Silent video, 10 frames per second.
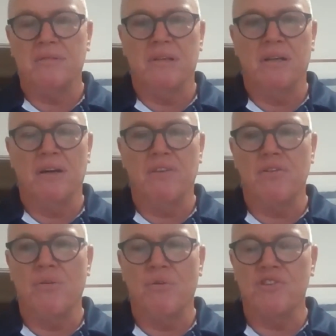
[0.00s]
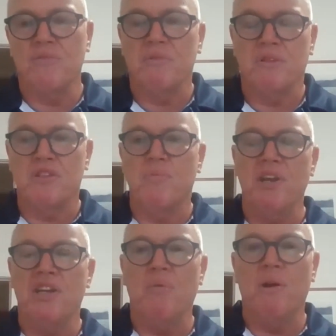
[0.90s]
of the course, and the
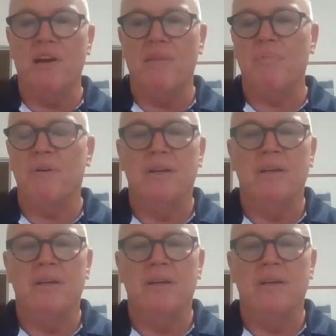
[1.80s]
spinnaker went up.